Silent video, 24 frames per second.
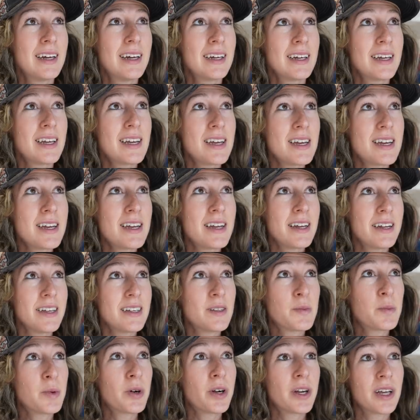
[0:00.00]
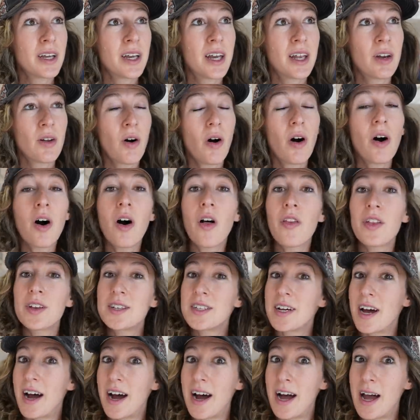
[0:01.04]
He is putting in all the
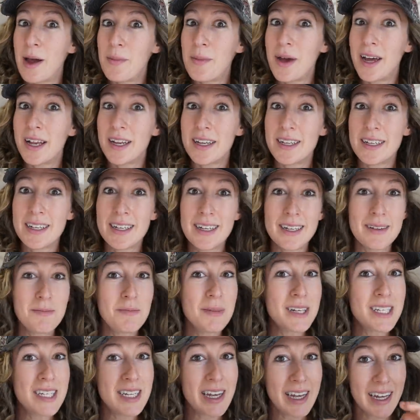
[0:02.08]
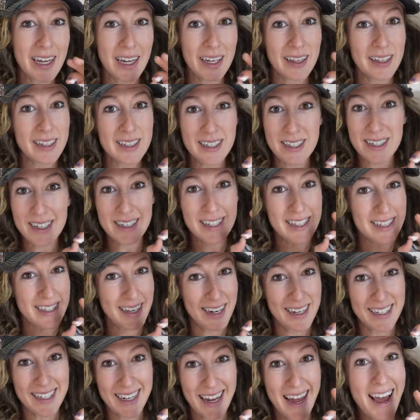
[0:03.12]
time and meticulousness that
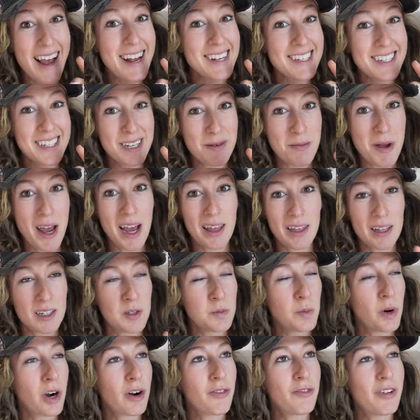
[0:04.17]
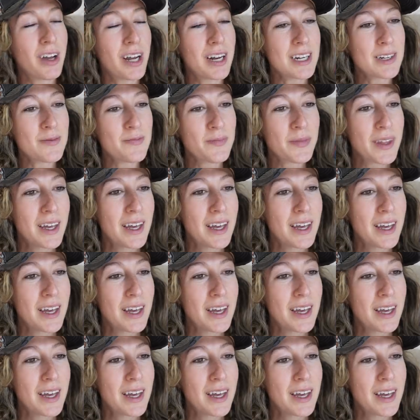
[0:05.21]
it takes to make this perfect.